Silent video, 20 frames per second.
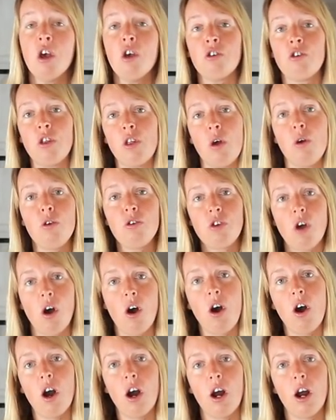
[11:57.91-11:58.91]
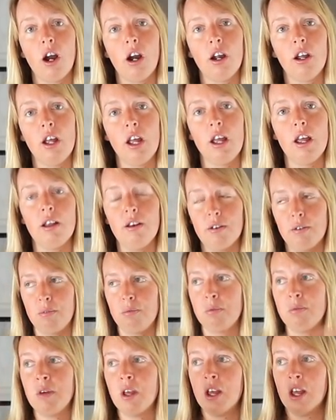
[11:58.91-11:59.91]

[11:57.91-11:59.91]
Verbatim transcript: So those are in